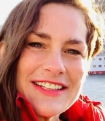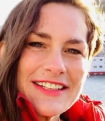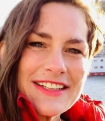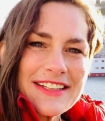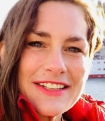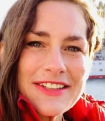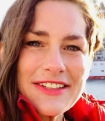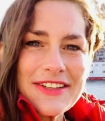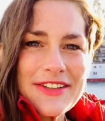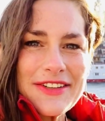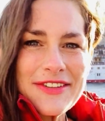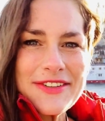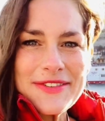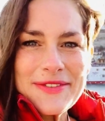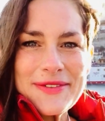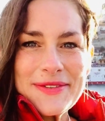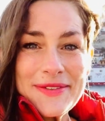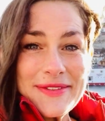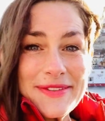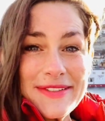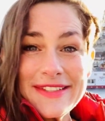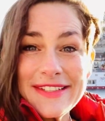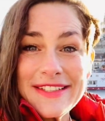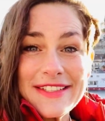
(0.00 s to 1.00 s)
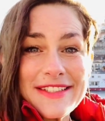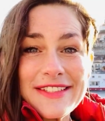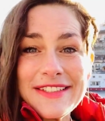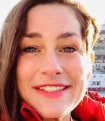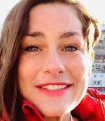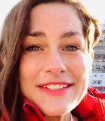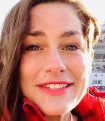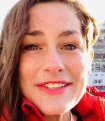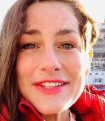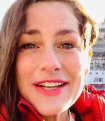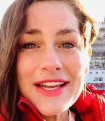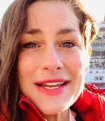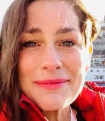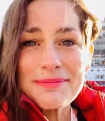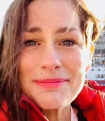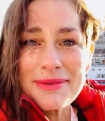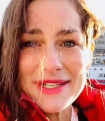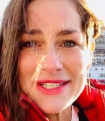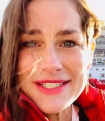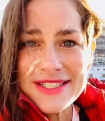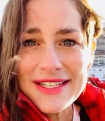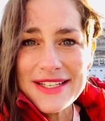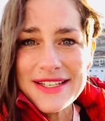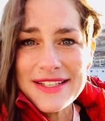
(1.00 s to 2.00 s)
You get
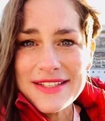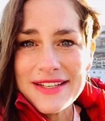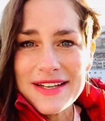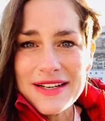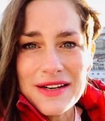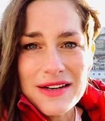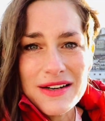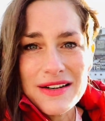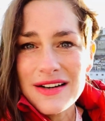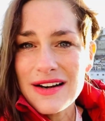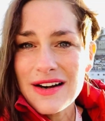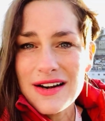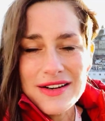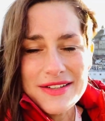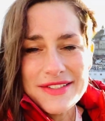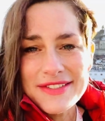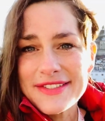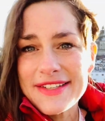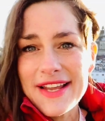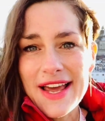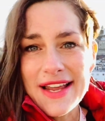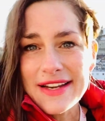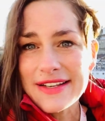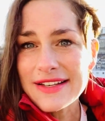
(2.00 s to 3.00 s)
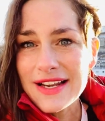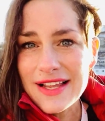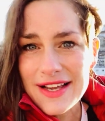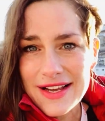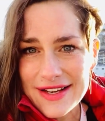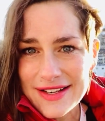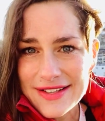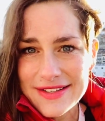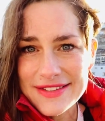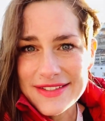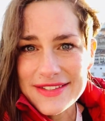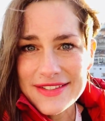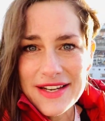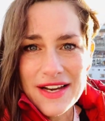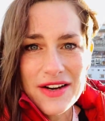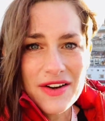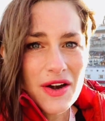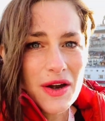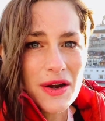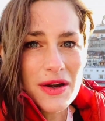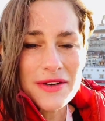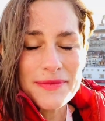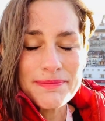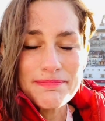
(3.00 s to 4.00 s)
busy, there are deadlines,
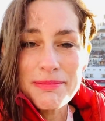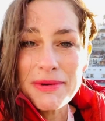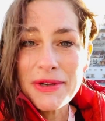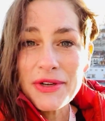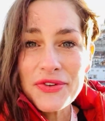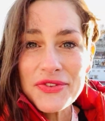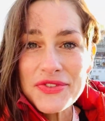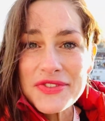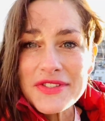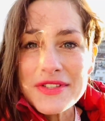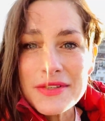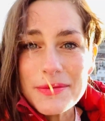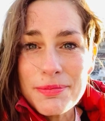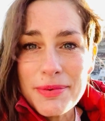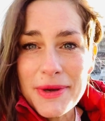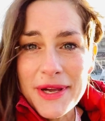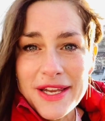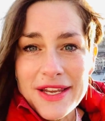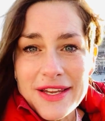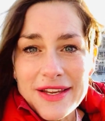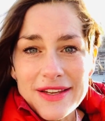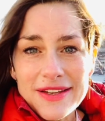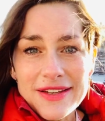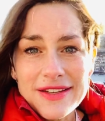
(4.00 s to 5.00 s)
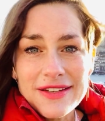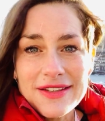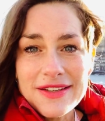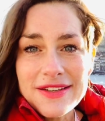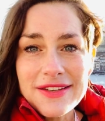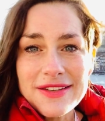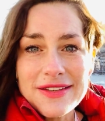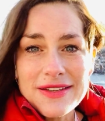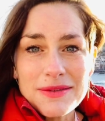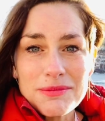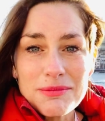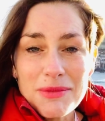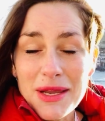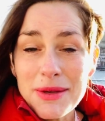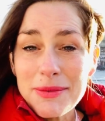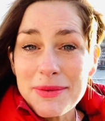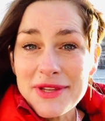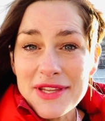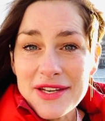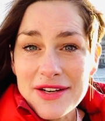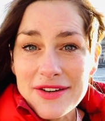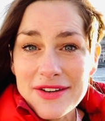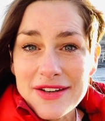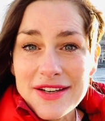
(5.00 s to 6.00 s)
there are bills to pay,
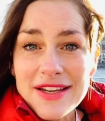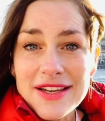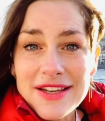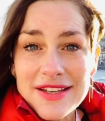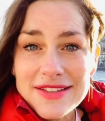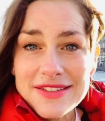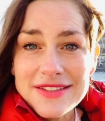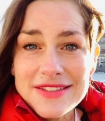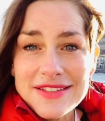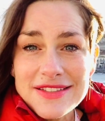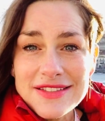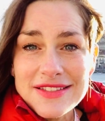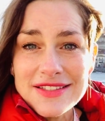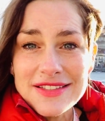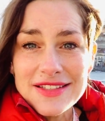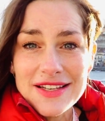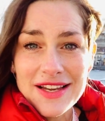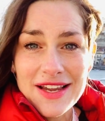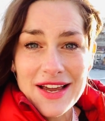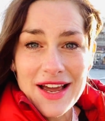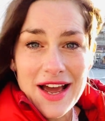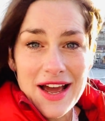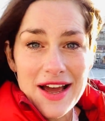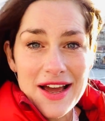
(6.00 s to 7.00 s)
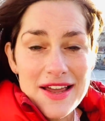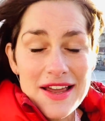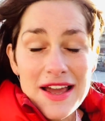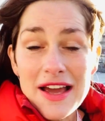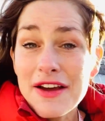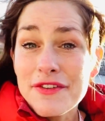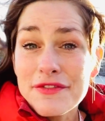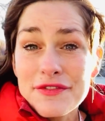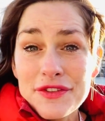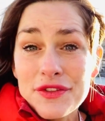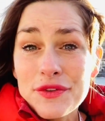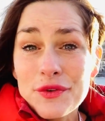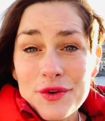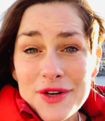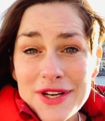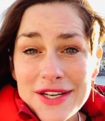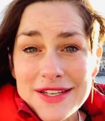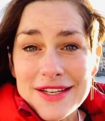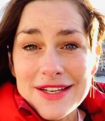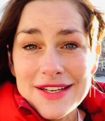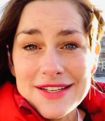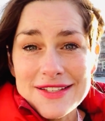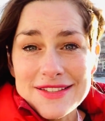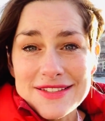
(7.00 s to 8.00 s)
maybe there are kids. I have
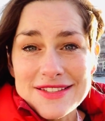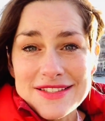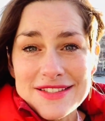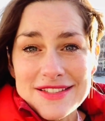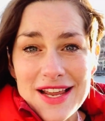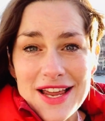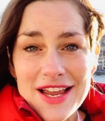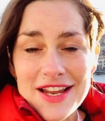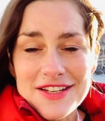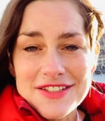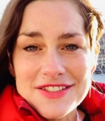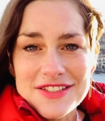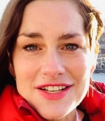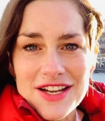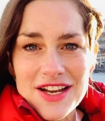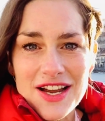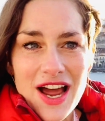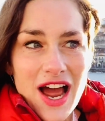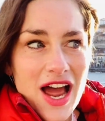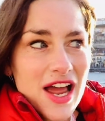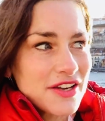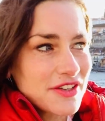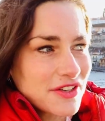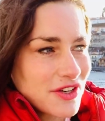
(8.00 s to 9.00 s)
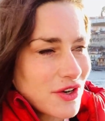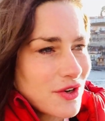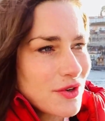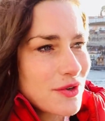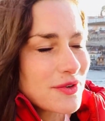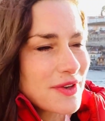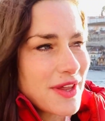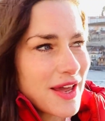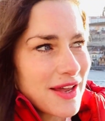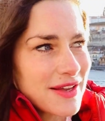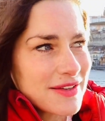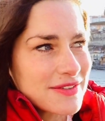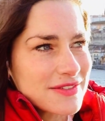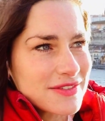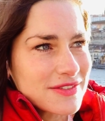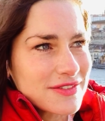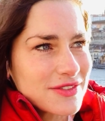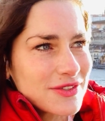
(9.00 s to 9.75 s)
3 kids, and I know that,